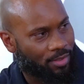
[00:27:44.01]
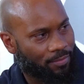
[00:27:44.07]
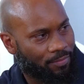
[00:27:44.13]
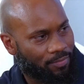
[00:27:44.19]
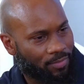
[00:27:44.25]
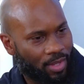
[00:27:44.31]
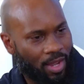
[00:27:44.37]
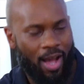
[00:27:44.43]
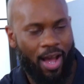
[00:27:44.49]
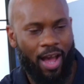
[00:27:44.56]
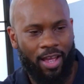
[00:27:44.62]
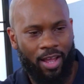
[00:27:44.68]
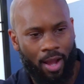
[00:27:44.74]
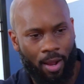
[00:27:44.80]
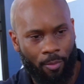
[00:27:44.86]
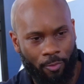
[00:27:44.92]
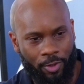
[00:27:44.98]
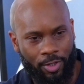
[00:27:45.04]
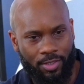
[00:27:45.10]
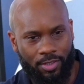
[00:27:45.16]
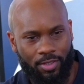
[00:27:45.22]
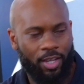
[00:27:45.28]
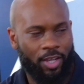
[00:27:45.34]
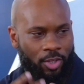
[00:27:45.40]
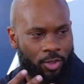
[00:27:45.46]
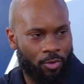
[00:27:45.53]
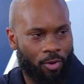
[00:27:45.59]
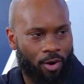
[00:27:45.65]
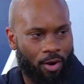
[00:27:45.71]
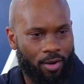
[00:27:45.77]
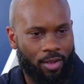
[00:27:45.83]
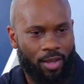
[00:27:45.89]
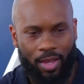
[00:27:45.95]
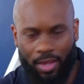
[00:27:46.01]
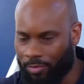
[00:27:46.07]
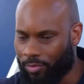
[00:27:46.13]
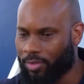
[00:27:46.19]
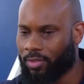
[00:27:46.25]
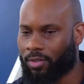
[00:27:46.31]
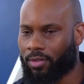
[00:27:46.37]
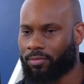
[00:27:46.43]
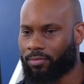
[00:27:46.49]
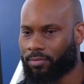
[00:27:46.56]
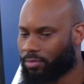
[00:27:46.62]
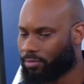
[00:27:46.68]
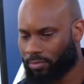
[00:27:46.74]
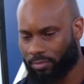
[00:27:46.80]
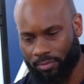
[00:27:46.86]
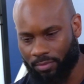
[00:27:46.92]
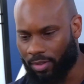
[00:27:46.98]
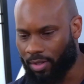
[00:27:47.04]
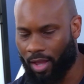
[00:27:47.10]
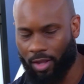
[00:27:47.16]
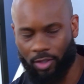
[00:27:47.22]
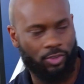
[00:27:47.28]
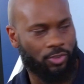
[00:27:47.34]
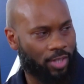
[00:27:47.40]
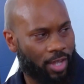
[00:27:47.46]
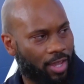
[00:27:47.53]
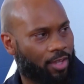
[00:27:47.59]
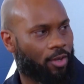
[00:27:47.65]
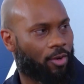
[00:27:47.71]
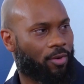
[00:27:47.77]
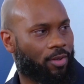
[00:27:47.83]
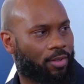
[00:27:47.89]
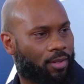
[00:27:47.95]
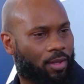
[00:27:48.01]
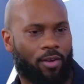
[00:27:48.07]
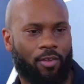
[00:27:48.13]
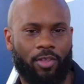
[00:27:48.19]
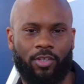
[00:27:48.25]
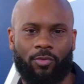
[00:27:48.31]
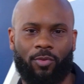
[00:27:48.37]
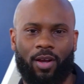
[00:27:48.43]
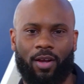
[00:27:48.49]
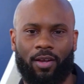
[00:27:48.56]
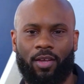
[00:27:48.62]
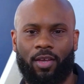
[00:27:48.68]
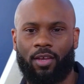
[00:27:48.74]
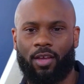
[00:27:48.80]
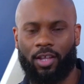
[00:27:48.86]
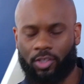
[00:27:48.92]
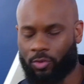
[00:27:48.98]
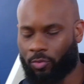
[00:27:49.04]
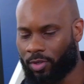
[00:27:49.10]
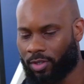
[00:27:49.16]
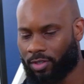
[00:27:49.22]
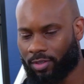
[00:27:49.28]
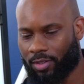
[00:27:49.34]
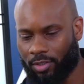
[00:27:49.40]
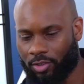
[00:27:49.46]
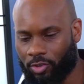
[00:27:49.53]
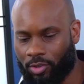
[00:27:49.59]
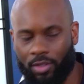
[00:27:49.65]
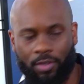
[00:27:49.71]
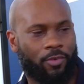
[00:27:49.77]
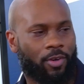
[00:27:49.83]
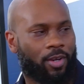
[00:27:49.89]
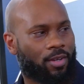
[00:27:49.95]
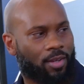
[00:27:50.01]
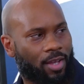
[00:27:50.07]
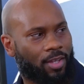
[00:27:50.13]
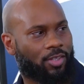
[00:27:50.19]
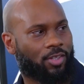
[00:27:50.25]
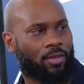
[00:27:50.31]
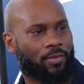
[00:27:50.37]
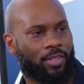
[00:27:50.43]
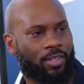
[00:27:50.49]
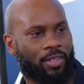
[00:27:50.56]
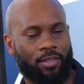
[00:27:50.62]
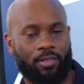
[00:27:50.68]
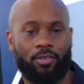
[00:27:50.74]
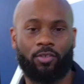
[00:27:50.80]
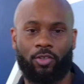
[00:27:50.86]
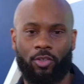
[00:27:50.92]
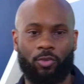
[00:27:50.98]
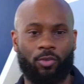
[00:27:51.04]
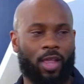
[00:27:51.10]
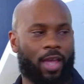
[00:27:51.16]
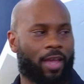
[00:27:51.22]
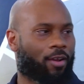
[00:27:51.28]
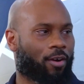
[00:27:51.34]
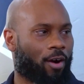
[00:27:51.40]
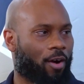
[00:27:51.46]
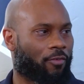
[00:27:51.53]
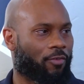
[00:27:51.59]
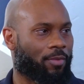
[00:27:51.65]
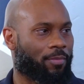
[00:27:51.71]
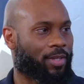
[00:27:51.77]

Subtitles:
Right. Hi, I'm Reese, and you are, hey, you know, how's your day going? Oh, that's why. I just want to say that you look very nice and everything. And do you like coffee?